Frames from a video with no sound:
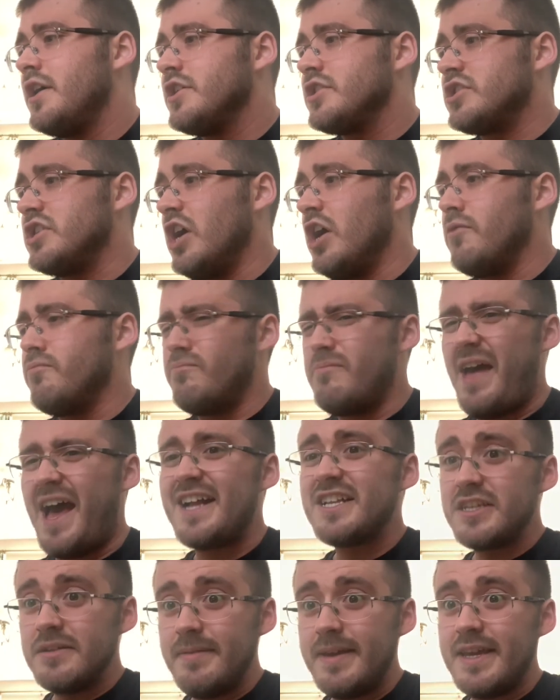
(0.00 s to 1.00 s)
So
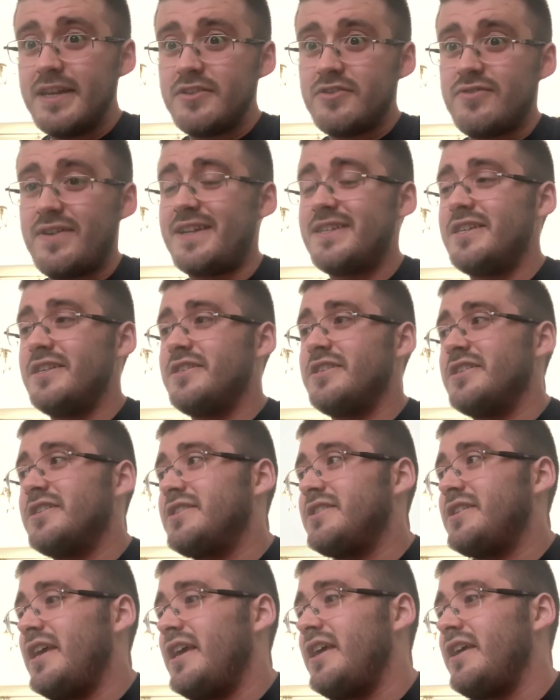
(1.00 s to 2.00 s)
that's gonna be interesting to
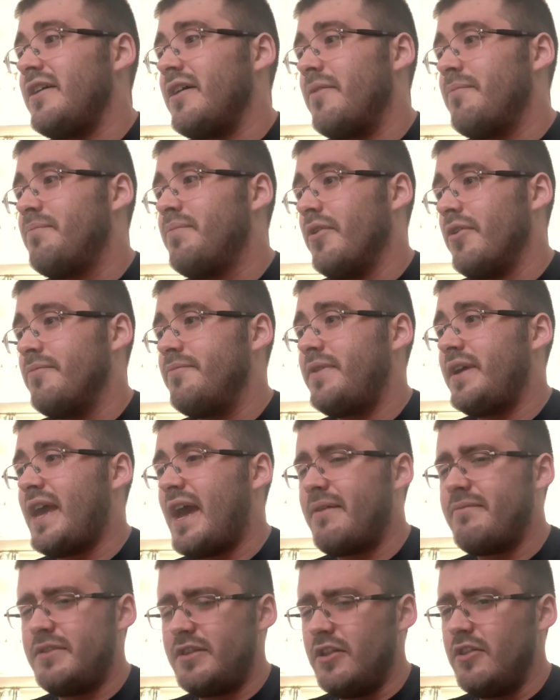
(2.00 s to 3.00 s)
see a Bumblebee
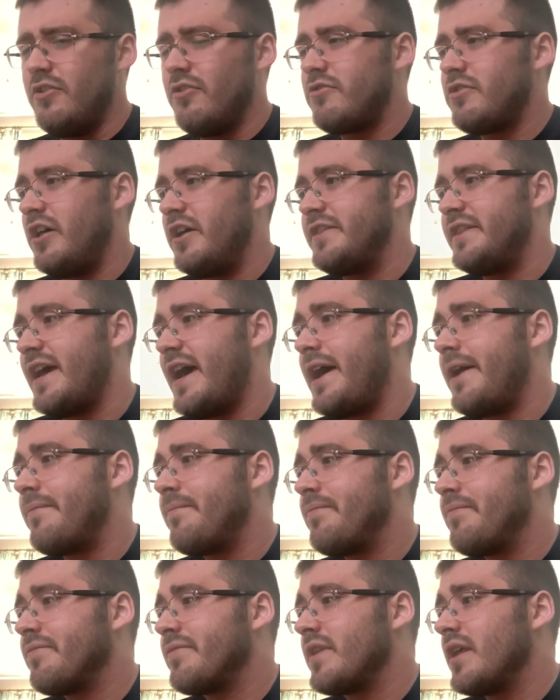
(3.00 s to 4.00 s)
having the look like
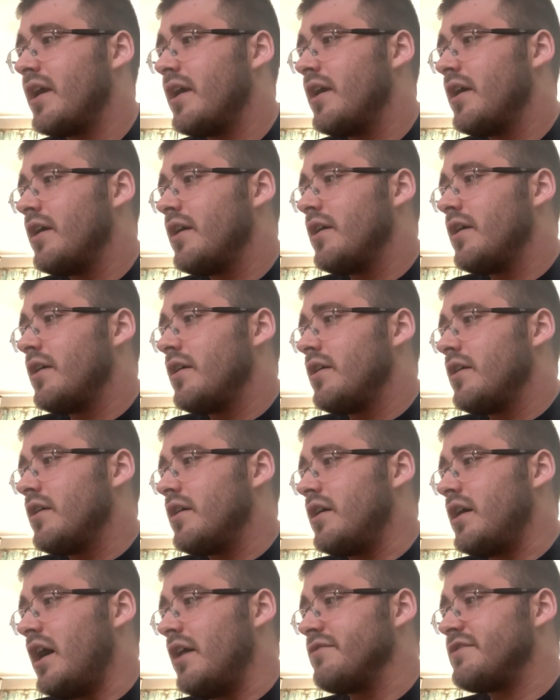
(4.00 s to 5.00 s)
that.
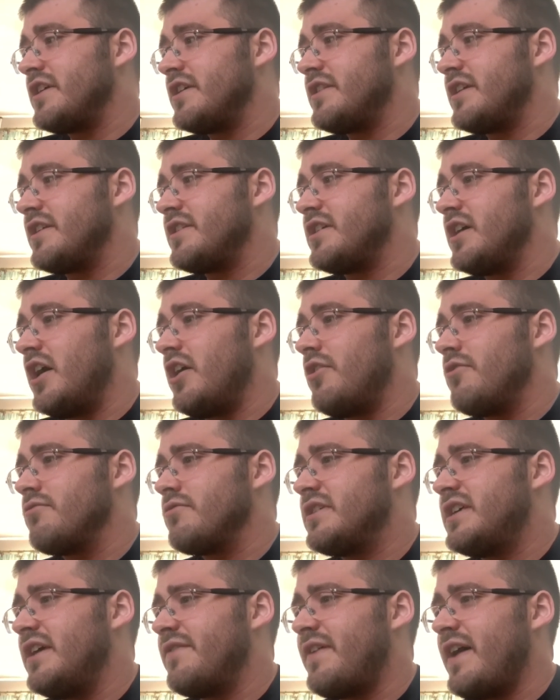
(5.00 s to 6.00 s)
Obviously, they
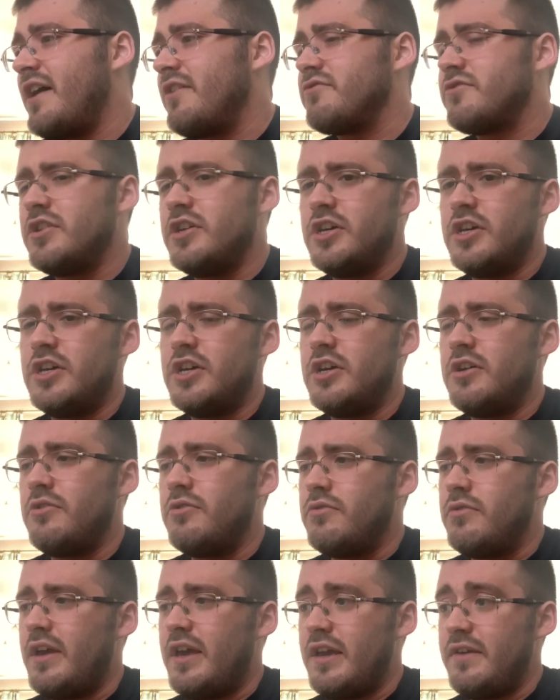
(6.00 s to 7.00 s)
don't give out
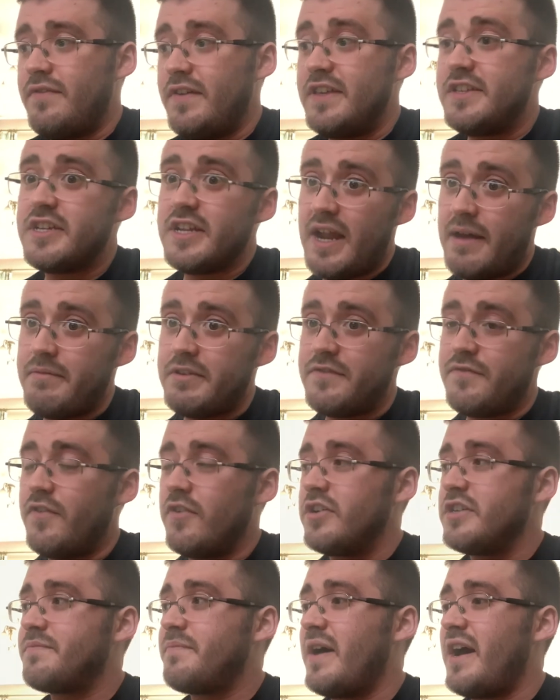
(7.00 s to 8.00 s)
the if he's going to have his
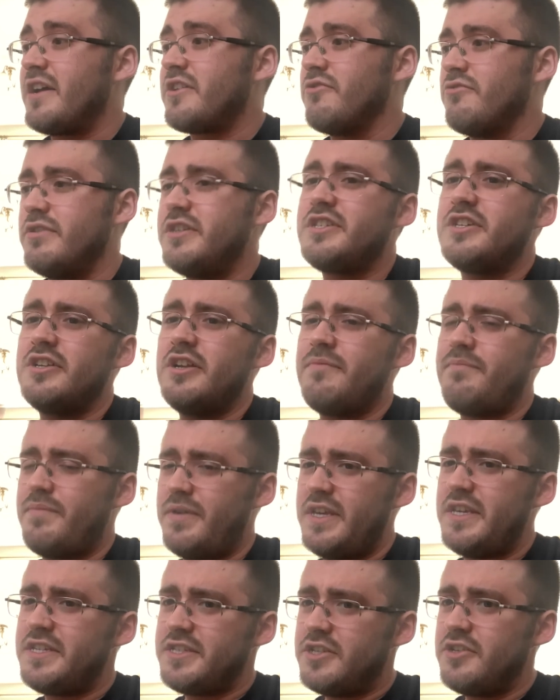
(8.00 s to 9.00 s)
voice back or he's going to
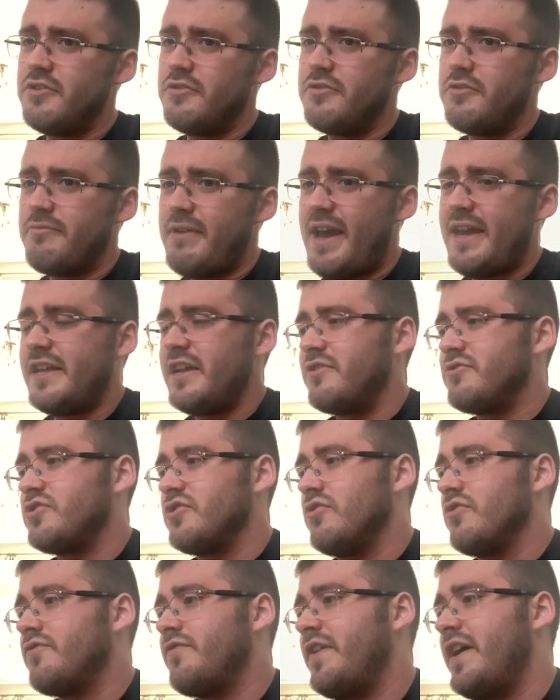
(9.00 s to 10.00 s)
be still the radio
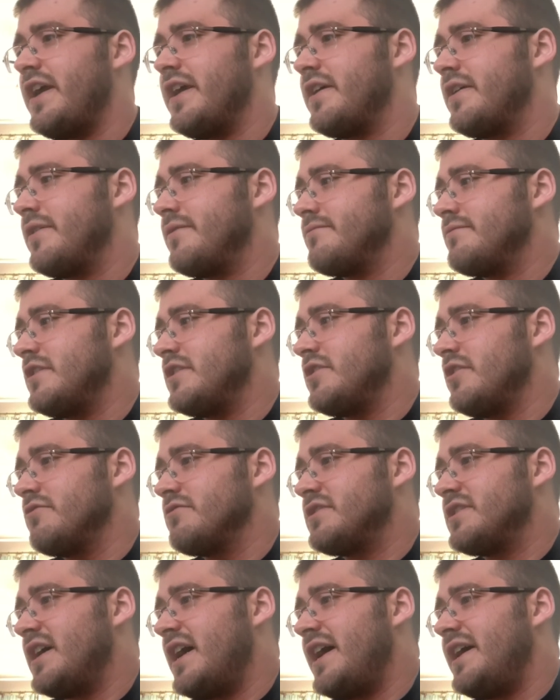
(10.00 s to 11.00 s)
talk thing. They
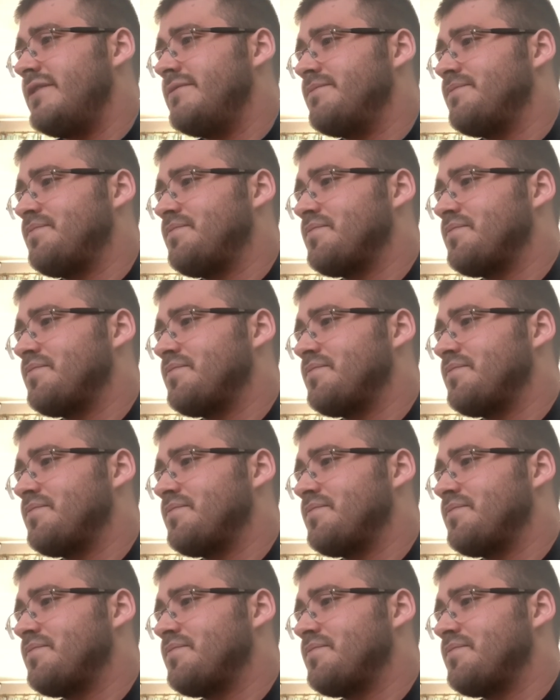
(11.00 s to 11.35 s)
don't say.